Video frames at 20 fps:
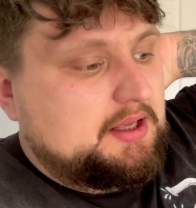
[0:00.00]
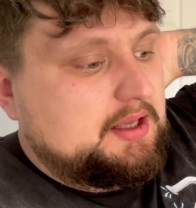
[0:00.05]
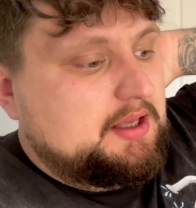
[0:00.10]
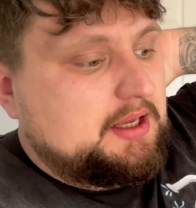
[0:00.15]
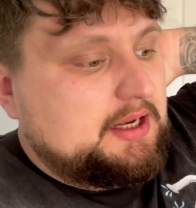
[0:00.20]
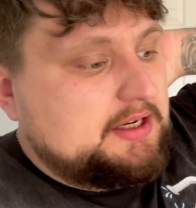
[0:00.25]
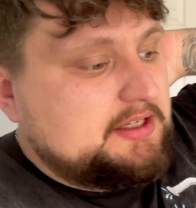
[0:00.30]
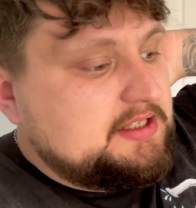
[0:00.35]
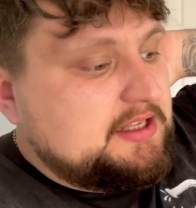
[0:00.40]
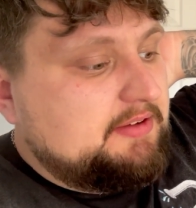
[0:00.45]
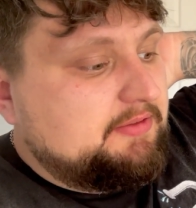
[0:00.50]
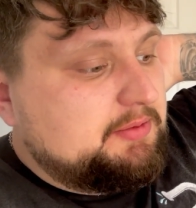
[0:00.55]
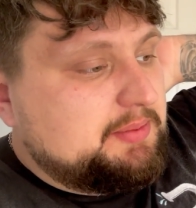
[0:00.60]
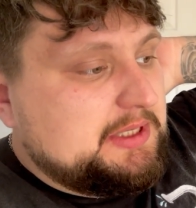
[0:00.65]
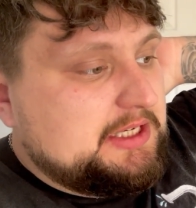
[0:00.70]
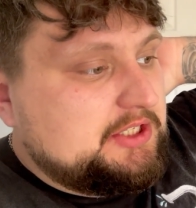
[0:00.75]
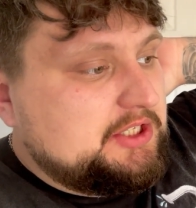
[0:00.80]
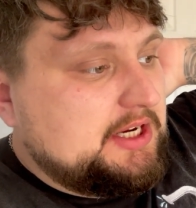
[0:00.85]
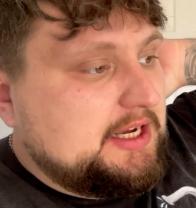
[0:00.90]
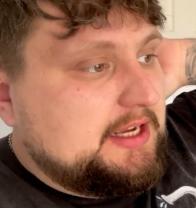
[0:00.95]
And it's never
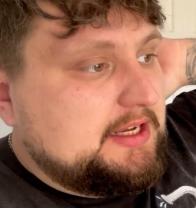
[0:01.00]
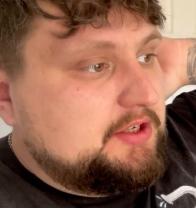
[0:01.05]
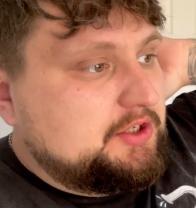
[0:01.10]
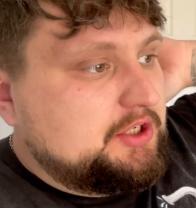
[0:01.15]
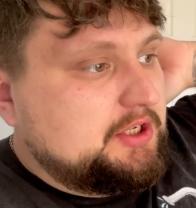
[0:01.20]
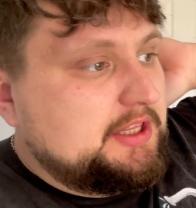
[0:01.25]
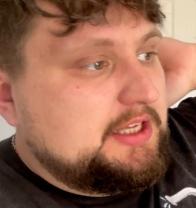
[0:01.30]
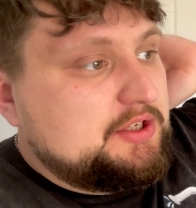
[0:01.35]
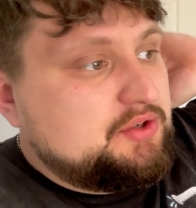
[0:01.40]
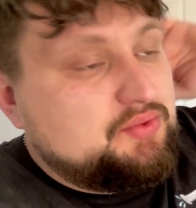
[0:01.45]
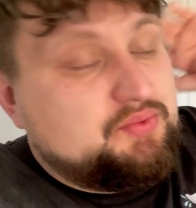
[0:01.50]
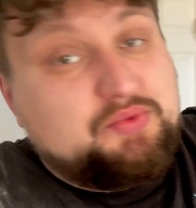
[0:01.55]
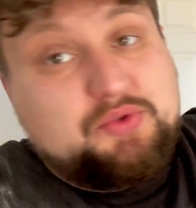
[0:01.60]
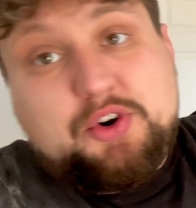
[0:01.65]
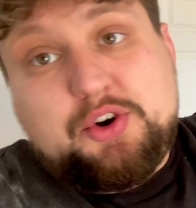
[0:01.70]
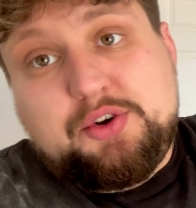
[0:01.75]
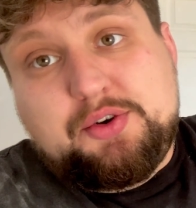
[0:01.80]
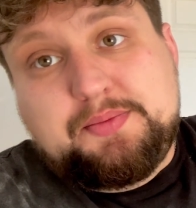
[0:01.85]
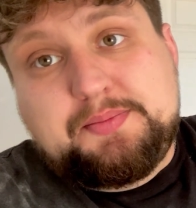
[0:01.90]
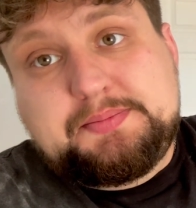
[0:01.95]
been changed. So this
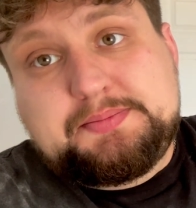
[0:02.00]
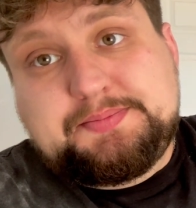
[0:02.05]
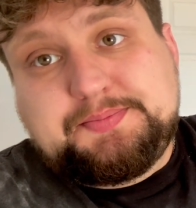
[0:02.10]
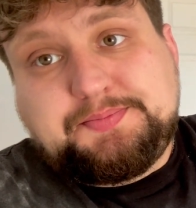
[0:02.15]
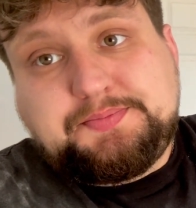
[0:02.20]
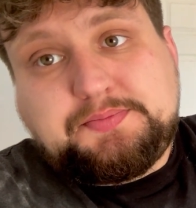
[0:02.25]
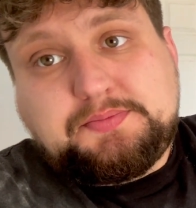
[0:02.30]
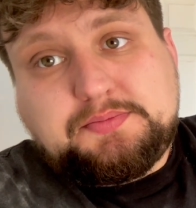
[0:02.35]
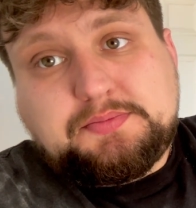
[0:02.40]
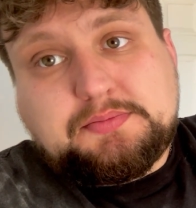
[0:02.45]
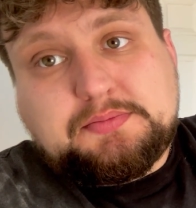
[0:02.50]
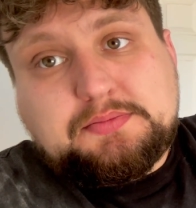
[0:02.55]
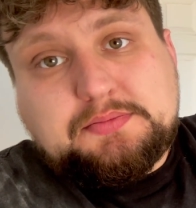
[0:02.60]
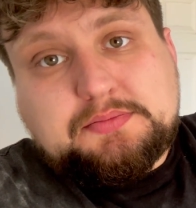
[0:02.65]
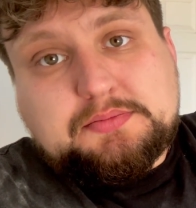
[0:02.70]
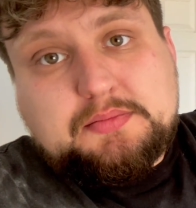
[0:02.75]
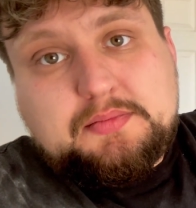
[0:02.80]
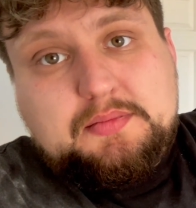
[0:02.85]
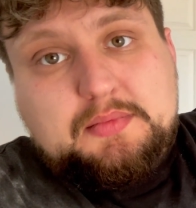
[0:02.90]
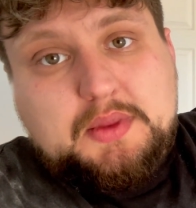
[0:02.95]
room
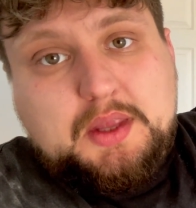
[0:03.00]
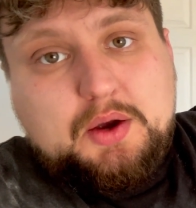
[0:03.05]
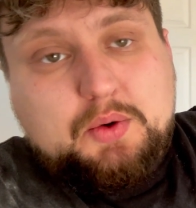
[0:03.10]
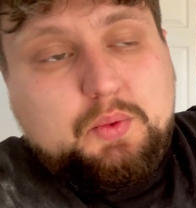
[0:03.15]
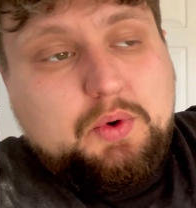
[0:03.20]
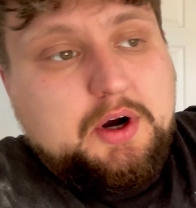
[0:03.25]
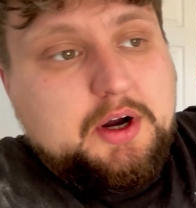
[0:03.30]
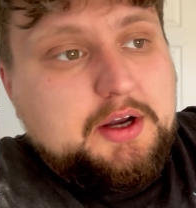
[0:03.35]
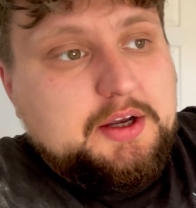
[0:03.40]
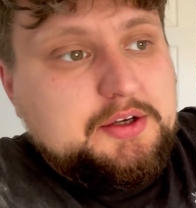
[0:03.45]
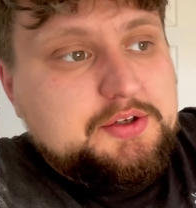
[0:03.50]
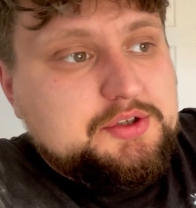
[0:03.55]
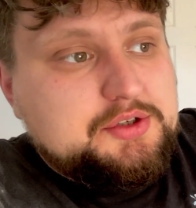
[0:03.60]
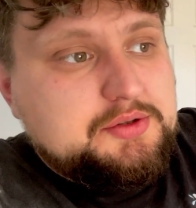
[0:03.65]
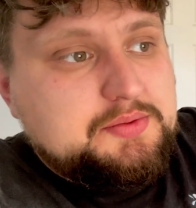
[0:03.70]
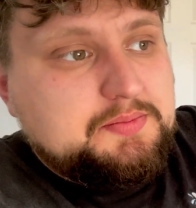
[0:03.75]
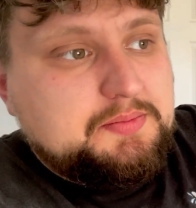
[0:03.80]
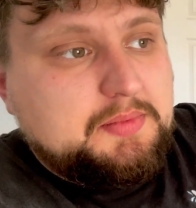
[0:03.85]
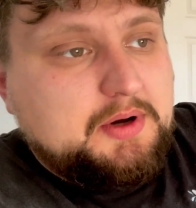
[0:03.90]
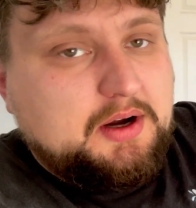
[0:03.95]

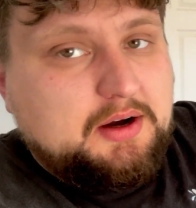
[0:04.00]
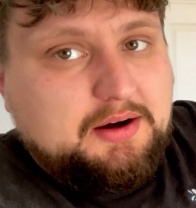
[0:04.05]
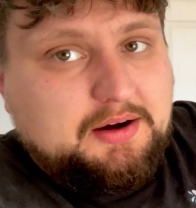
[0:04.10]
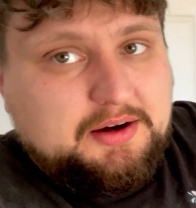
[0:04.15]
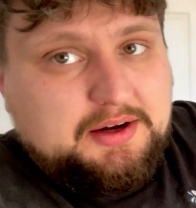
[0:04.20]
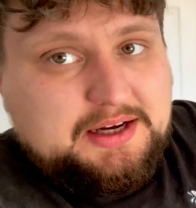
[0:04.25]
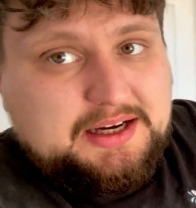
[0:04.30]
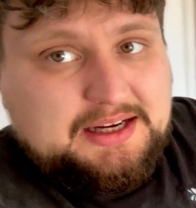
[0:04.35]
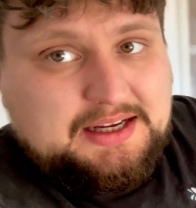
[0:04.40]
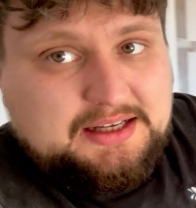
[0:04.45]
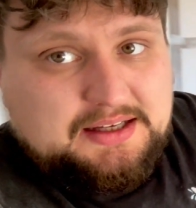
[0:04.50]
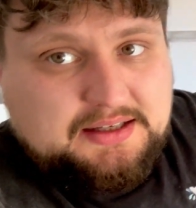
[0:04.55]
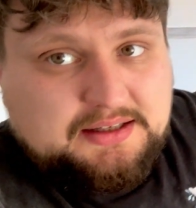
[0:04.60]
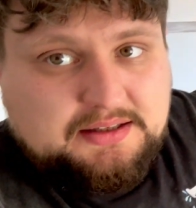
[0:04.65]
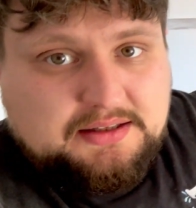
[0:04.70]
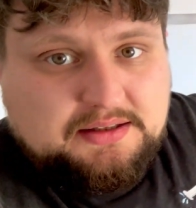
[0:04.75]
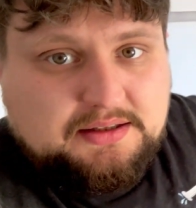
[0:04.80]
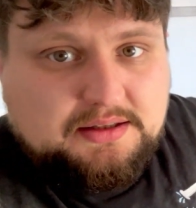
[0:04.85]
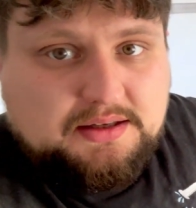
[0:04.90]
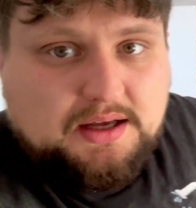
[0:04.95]
was my
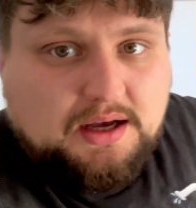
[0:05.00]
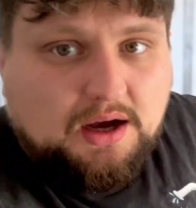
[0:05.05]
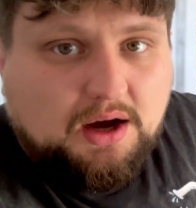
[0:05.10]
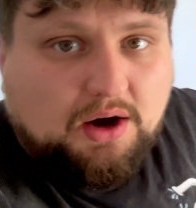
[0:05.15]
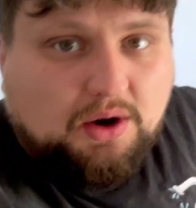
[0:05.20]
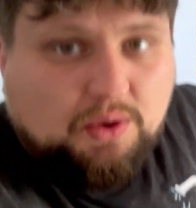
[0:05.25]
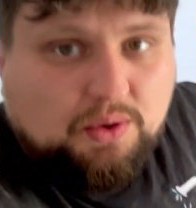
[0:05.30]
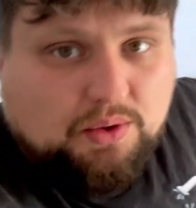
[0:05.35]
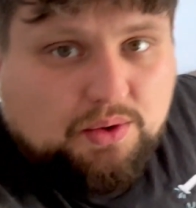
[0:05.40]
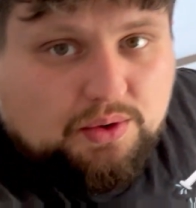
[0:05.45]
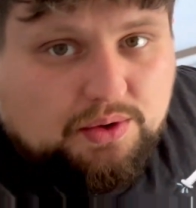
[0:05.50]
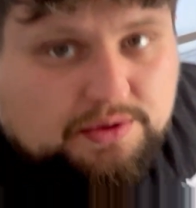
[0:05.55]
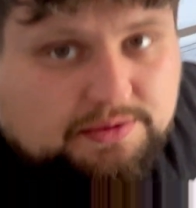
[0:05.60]
old